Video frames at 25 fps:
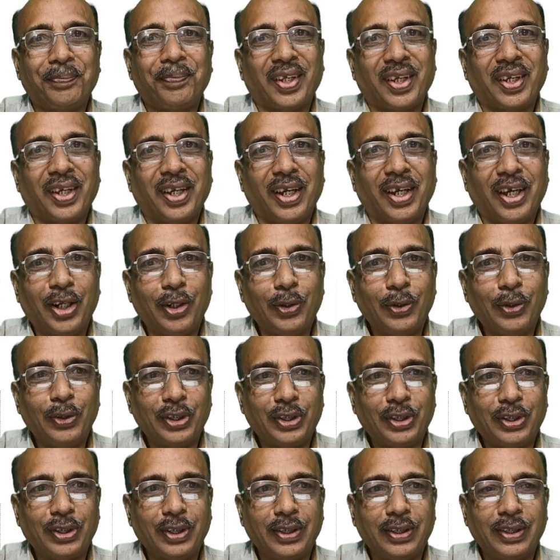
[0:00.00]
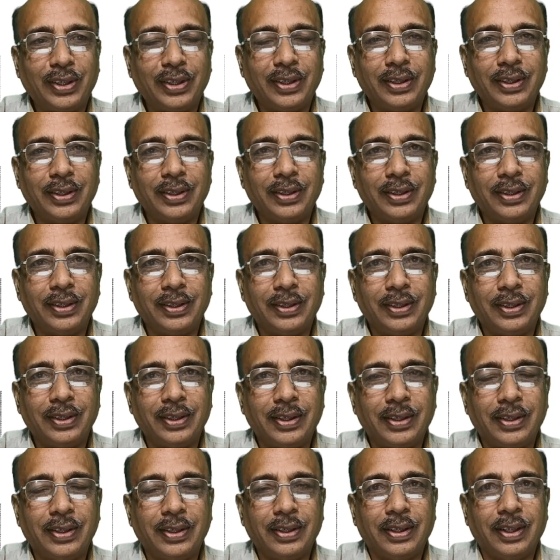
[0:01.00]
Hello children,
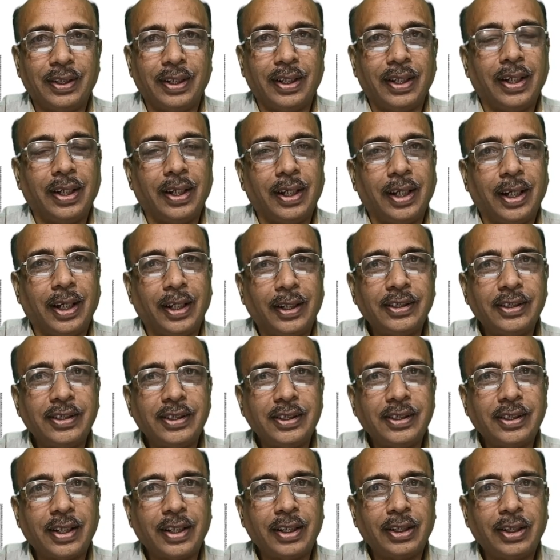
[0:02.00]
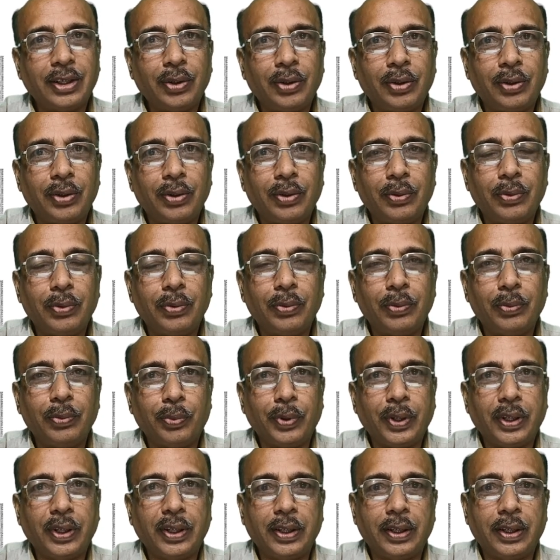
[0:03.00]
let us start with
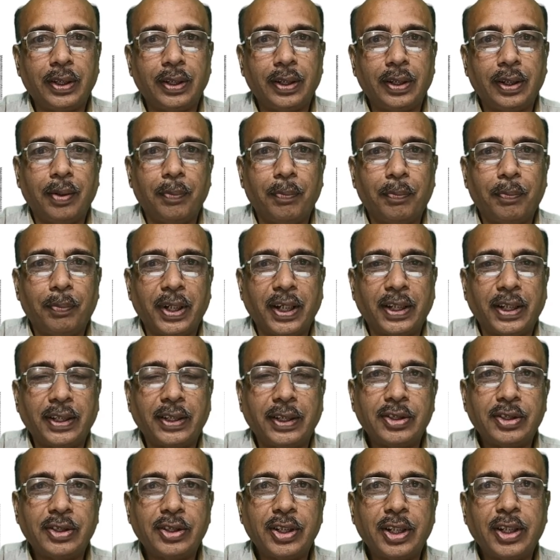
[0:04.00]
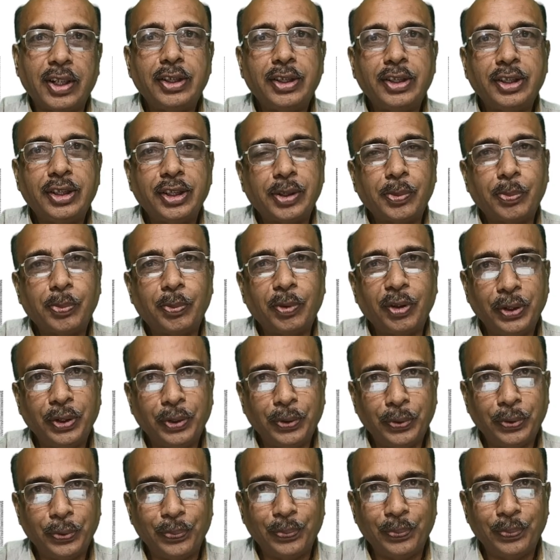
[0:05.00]
practice set 6.2.
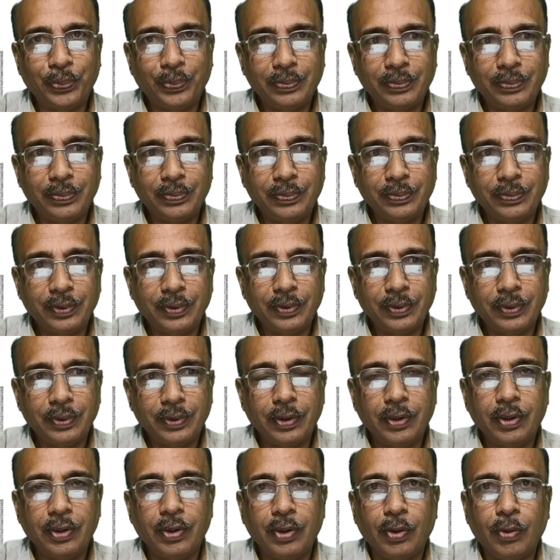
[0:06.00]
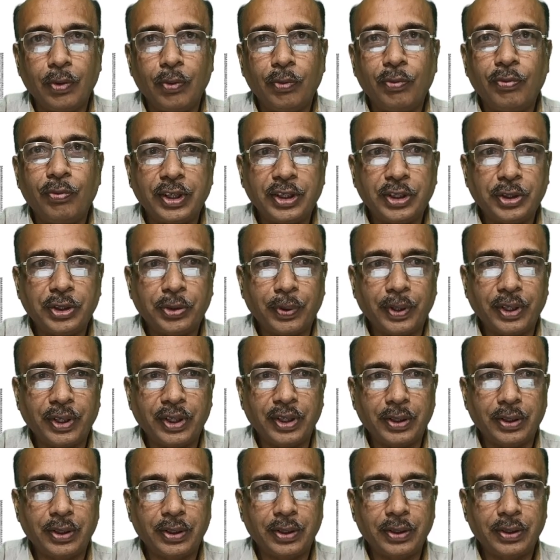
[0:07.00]
First question.
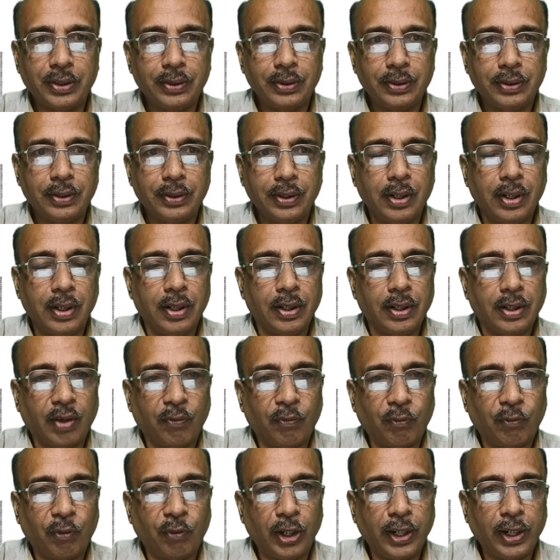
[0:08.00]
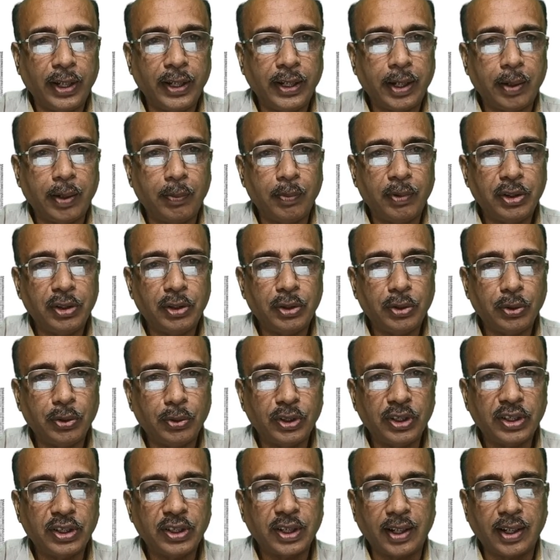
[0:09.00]
The following table shows
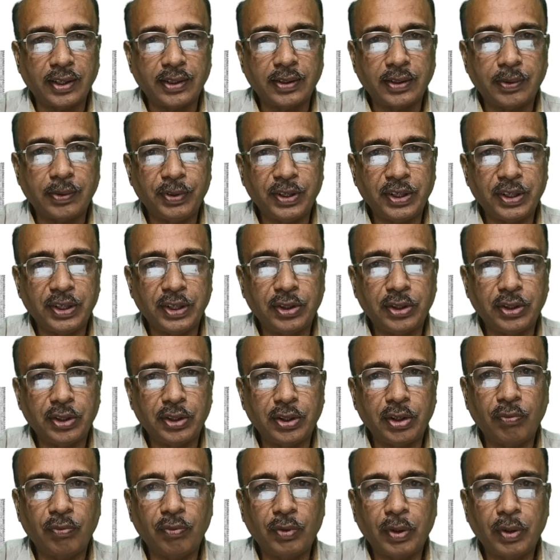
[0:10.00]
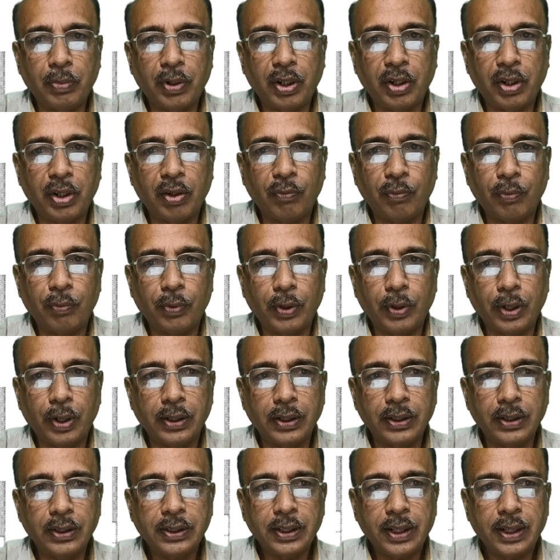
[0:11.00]
classification of number of
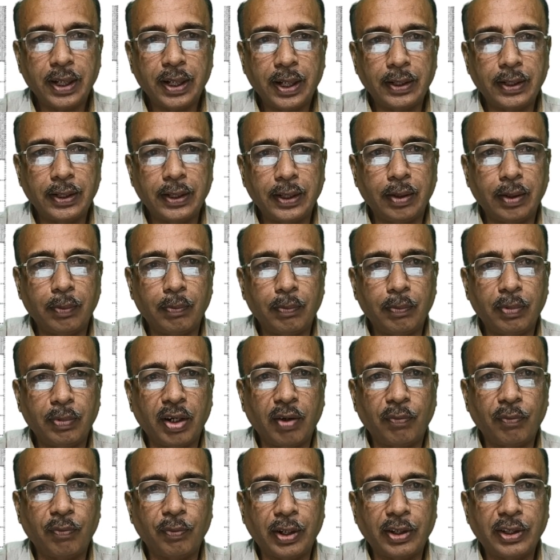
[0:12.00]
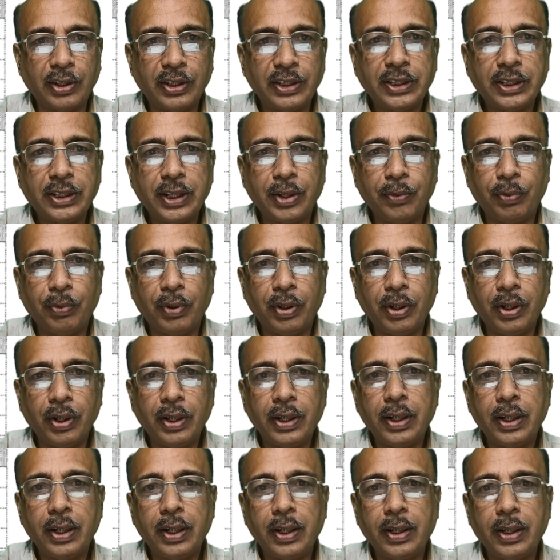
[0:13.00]
workers and the number of hours they work
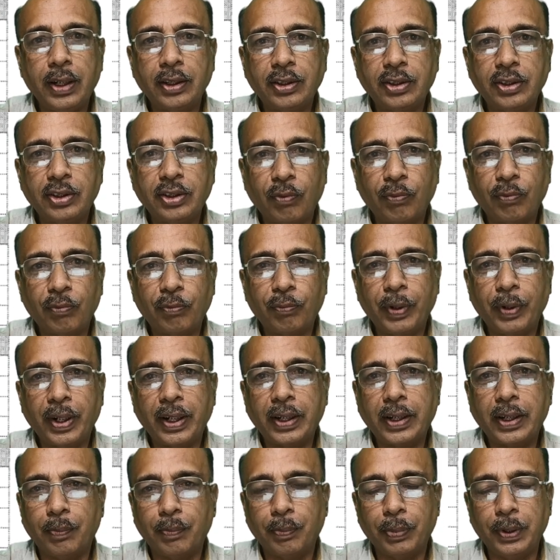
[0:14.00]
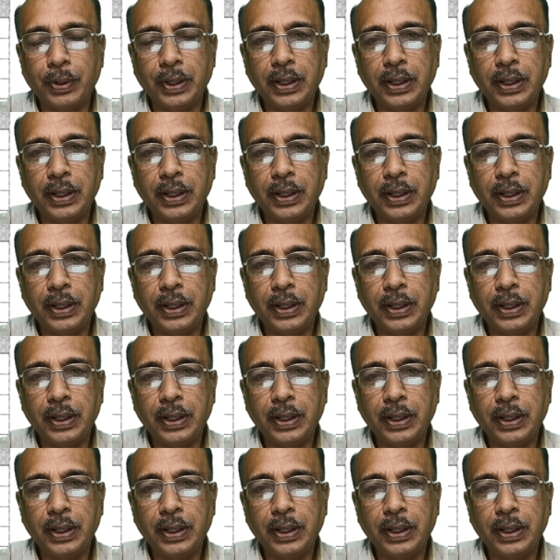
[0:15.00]
in a software company.